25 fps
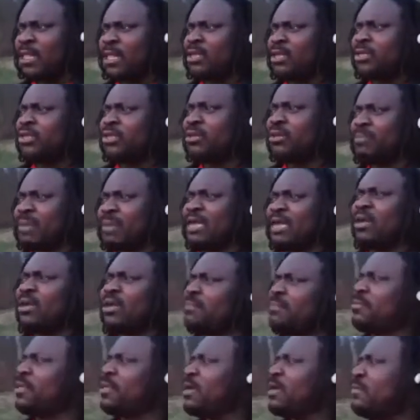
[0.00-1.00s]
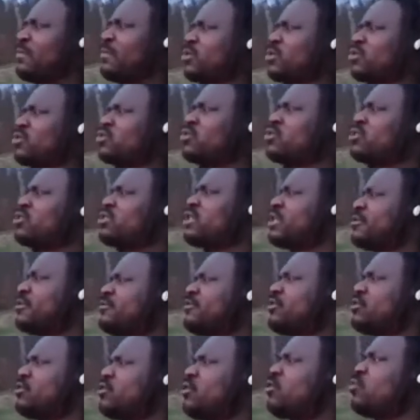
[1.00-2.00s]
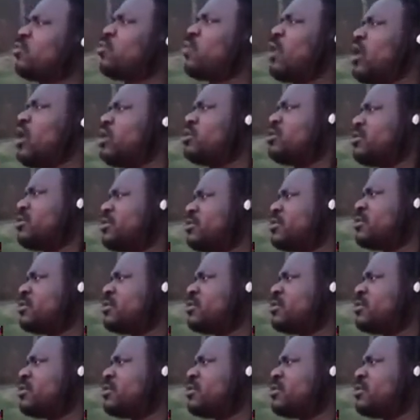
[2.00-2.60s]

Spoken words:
You might not be able to save the whole world,